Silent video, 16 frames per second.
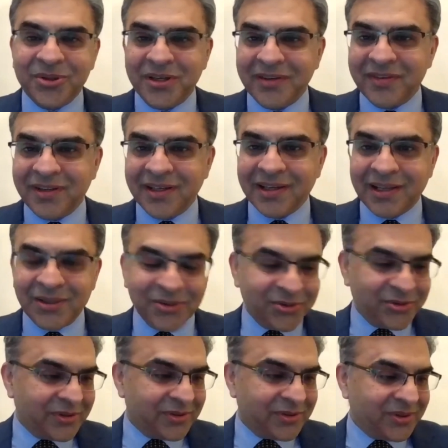Good evening. Hello
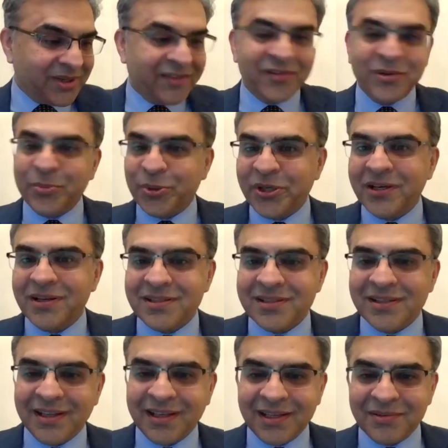to everybody
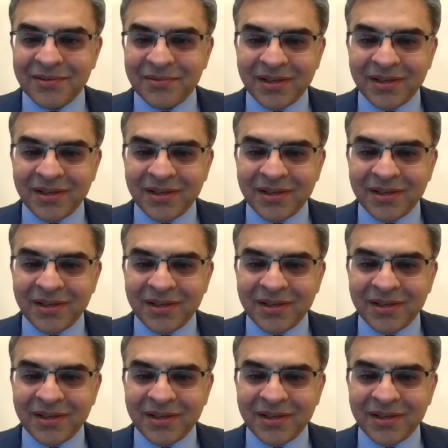listening in.